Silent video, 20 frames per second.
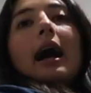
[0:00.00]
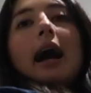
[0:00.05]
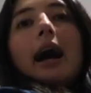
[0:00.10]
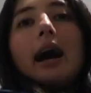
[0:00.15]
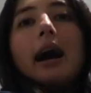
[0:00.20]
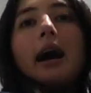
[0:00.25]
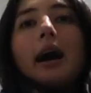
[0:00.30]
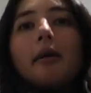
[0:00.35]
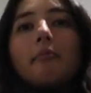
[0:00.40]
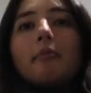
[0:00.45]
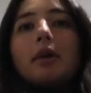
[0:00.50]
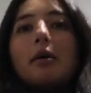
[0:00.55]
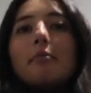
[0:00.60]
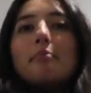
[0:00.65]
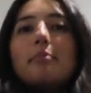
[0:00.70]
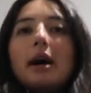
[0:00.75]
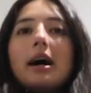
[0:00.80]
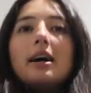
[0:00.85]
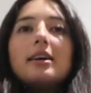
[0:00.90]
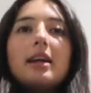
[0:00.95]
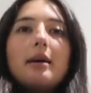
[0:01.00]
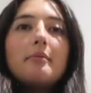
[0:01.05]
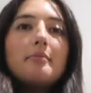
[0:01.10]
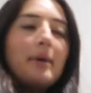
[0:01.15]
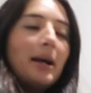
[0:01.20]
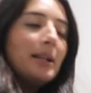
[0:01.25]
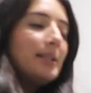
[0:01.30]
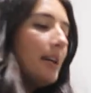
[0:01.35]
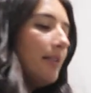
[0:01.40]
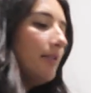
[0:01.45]
Um, but I'm
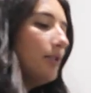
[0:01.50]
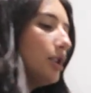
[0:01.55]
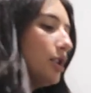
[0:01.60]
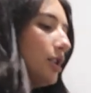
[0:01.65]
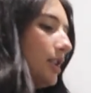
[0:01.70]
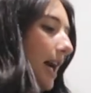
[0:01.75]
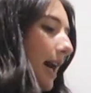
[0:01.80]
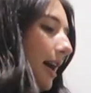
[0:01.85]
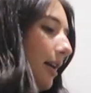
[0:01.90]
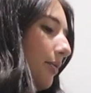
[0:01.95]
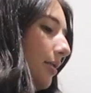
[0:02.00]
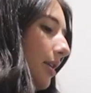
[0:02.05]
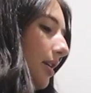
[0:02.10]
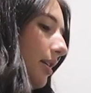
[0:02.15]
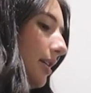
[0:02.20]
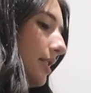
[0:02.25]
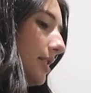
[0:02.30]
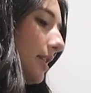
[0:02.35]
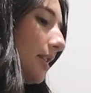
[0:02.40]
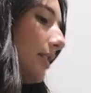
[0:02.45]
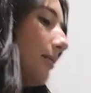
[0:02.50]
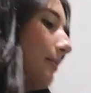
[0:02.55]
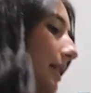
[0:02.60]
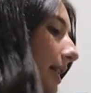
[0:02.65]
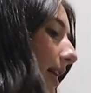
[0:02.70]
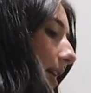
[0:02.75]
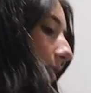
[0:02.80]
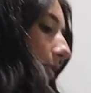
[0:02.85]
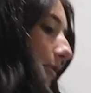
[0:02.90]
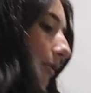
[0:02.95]
about to have a shower. It's going to be
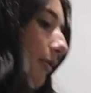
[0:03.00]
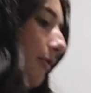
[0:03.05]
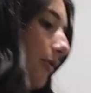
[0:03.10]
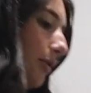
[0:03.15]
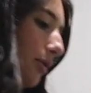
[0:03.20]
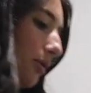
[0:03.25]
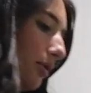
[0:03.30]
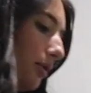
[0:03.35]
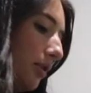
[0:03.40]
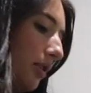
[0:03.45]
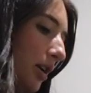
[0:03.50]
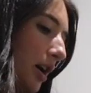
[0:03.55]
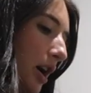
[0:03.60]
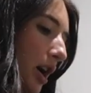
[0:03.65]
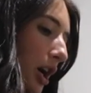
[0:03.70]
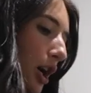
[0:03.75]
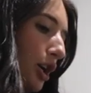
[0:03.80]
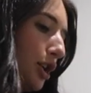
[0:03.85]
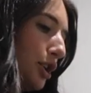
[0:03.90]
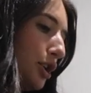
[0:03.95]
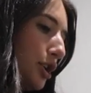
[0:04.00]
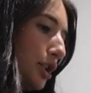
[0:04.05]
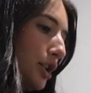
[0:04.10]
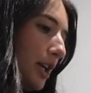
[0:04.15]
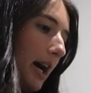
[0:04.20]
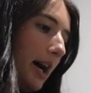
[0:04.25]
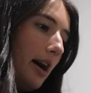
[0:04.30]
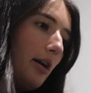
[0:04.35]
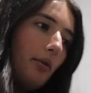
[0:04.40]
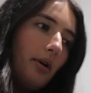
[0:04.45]
like a full
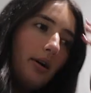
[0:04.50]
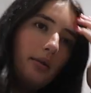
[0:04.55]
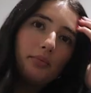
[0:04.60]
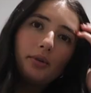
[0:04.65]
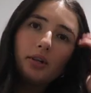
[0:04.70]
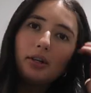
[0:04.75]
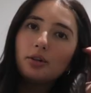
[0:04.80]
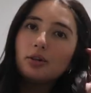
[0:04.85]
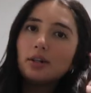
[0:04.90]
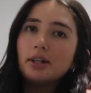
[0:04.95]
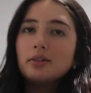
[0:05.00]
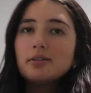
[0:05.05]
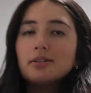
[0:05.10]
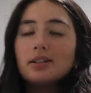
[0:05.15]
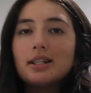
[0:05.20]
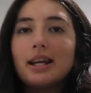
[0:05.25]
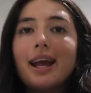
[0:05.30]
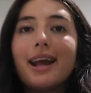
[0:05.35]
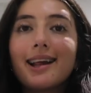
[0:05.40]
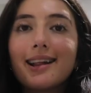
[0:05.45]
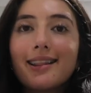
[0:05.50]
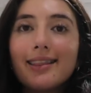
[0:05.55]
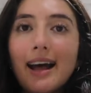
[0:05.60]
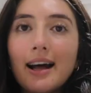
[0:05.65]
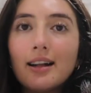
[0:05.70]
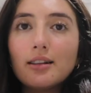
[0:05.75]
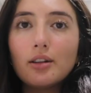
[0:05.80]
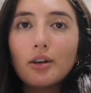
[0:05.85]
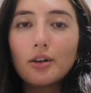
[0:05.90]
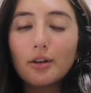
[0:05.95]
shower. I'm going to try not to take
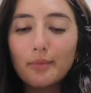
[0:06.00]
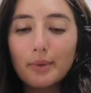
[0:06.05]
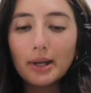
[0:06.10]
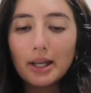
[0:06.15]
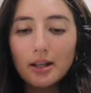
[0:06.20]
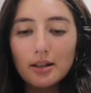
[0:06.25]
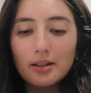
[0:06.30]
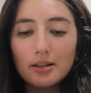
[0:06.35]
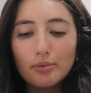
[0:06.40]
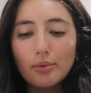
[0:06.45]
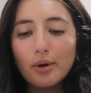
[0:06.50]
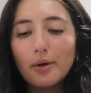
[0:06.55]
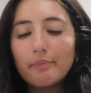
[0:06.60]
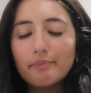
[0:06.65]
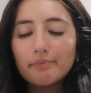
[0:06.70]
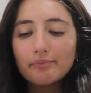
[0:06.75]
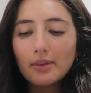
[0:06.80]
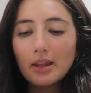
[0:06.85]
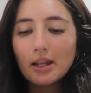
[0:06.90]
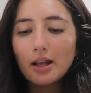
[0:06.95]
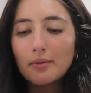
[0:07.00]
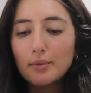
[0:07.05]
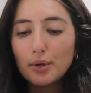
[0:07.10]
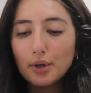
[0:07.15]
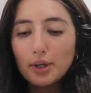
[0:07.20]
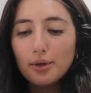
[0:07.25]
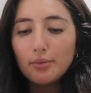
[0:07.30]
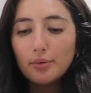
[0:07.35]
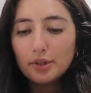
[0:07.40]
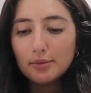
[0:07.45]
that long because, well, I'm
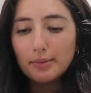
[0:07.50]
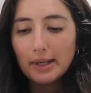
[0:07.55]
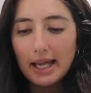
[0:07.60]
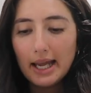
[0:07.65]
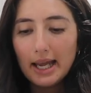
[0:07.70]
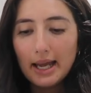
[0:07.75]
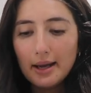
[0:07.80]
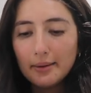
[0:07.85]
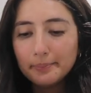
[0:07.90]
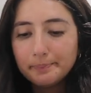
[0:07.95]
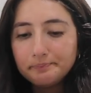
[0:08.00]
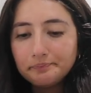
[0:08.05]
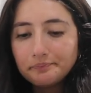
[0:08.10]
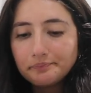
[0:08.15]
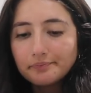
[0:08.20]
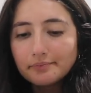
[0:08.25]
not going to wash my hair.